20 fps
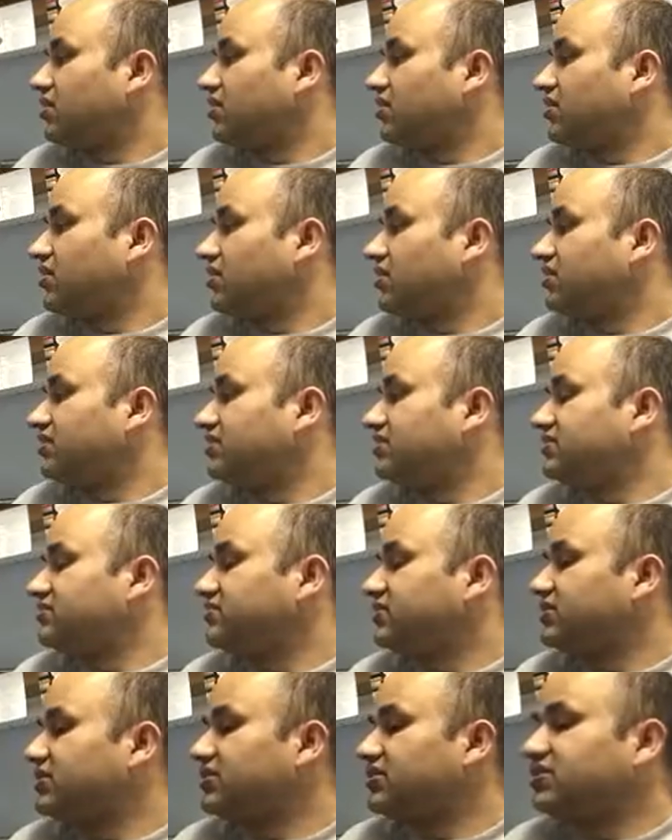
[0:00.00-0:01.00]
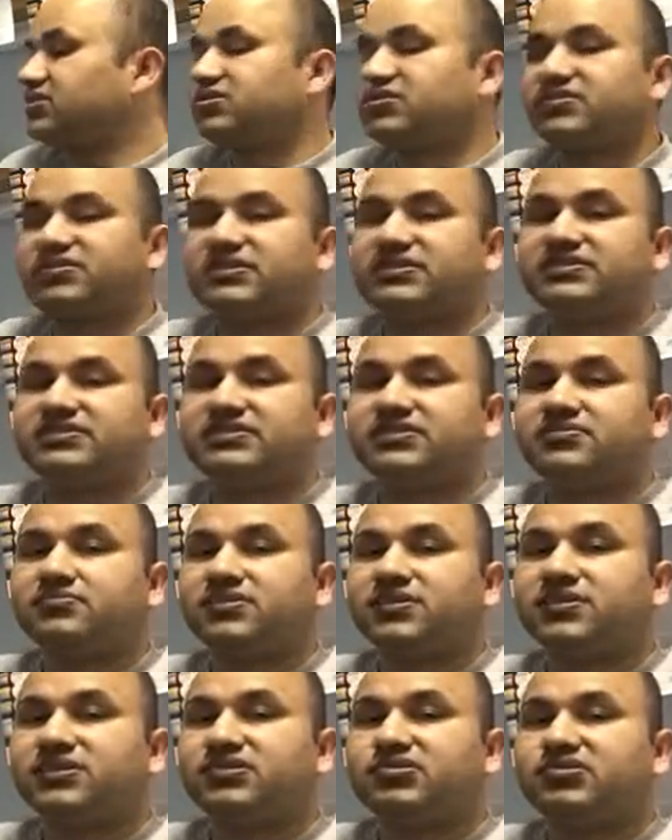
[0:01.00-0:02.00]
It is very easy,
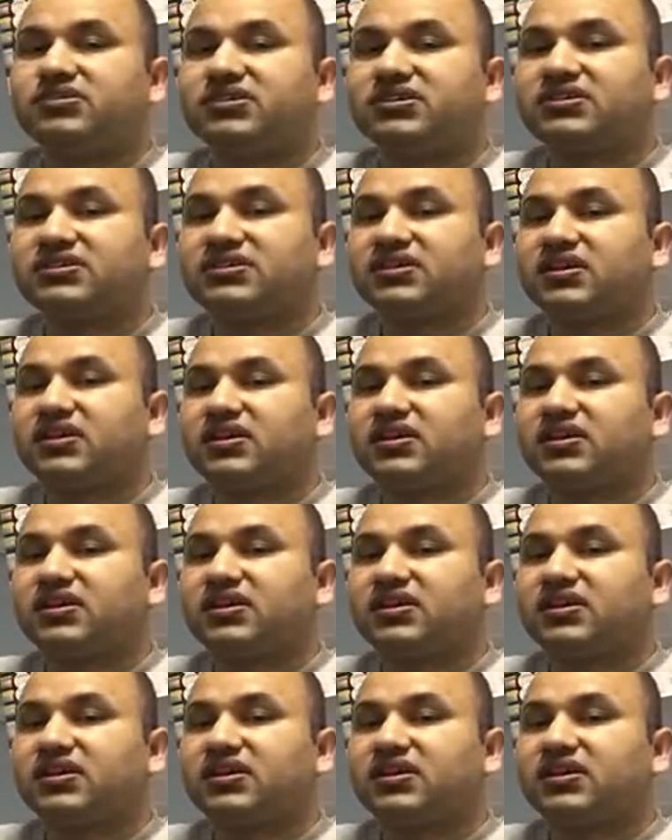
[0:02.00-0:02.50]
very quick